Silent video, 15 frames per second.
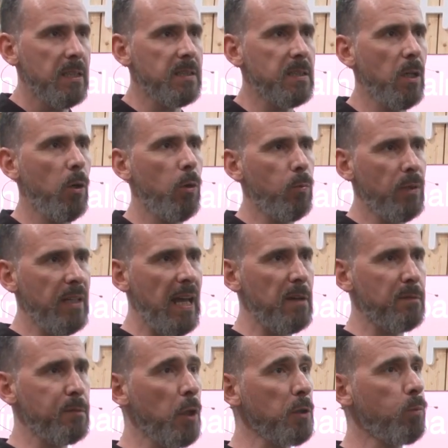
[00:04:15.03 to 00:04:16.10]
So we
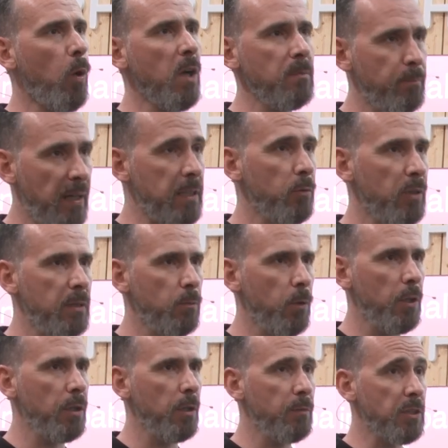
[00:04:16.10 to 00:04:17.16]
have not one battery
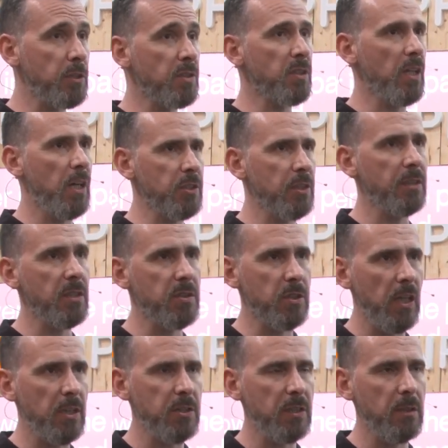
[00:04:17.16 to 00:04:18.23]
inverter which is charging,
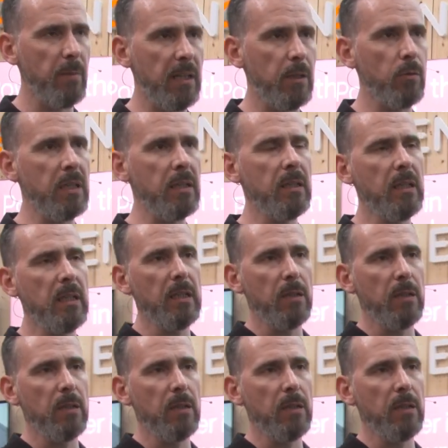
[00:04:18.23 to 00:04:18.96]
discharging the battery.